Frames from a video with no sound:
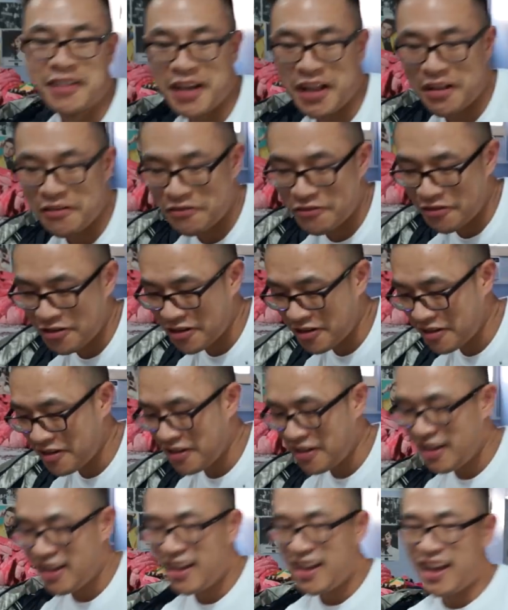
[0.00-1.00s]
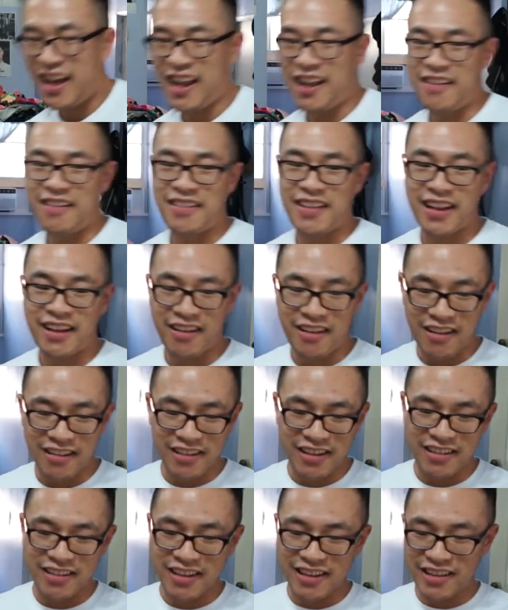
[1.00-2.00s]
California, and there's like all
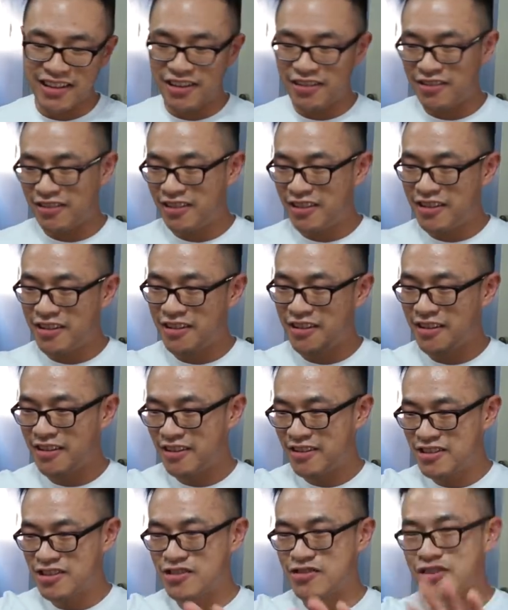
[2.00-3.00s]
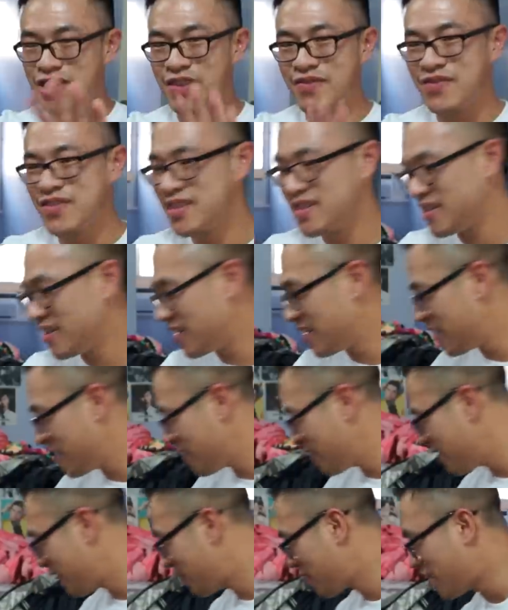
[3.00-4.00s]
these like little streams
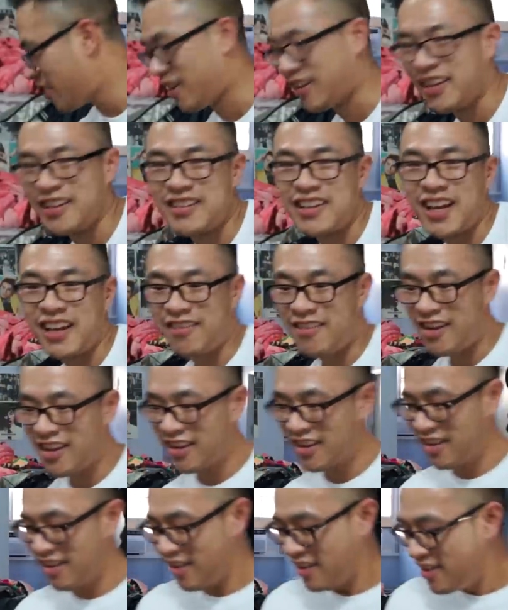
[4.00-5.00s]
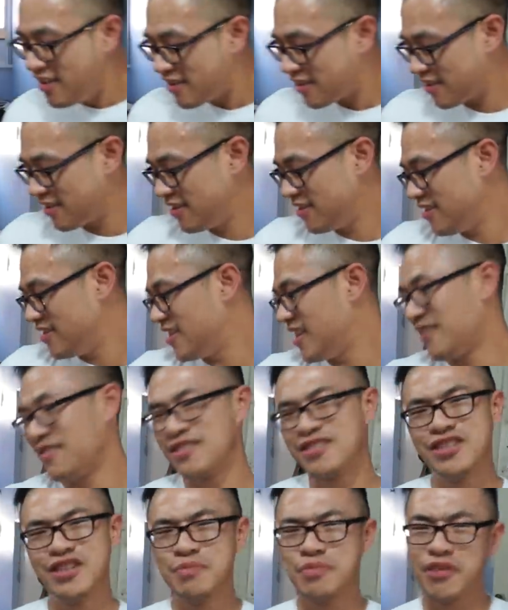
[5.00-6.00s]
on the sidewalk that were
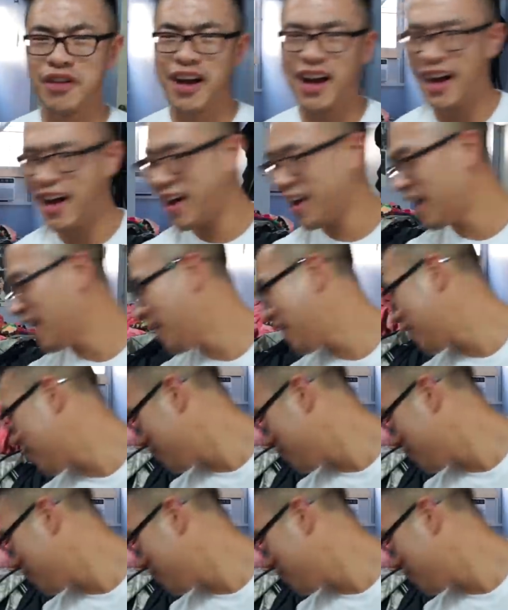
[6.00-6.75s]
super high,